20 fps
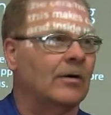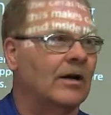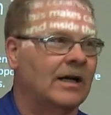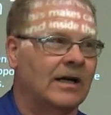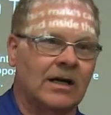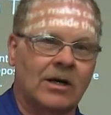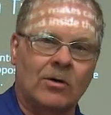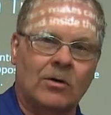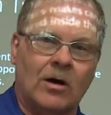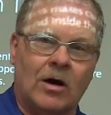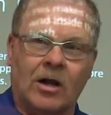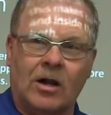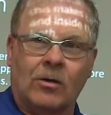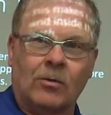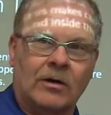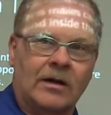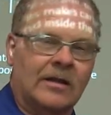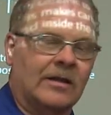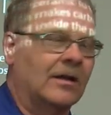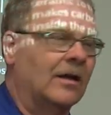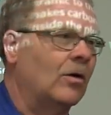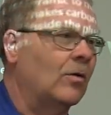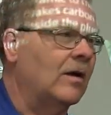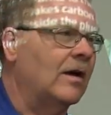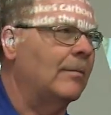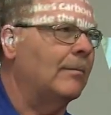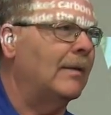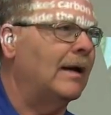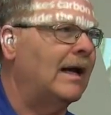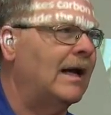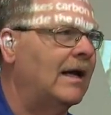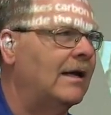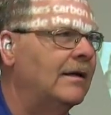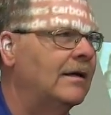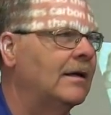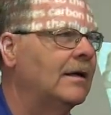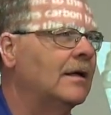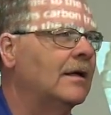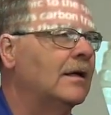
radio all the way to the low end band.